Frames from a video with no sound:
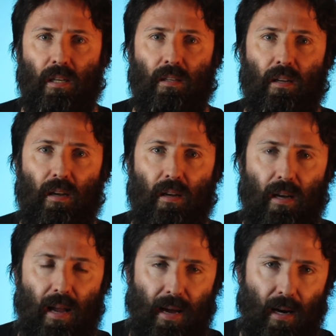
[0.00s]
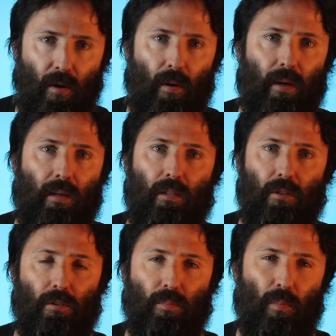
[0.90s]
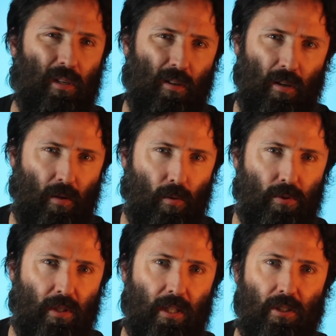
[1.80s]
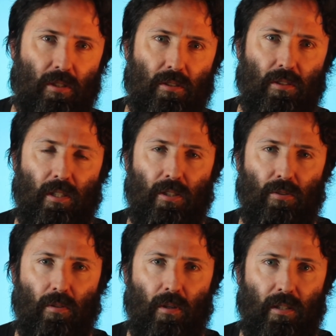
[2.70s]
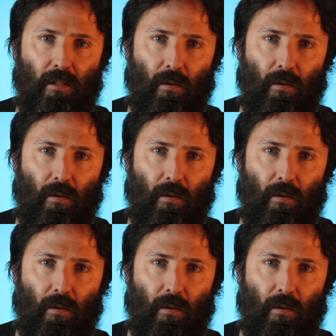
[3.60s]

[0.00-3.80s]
Now I can use my kind of all stations to central idea.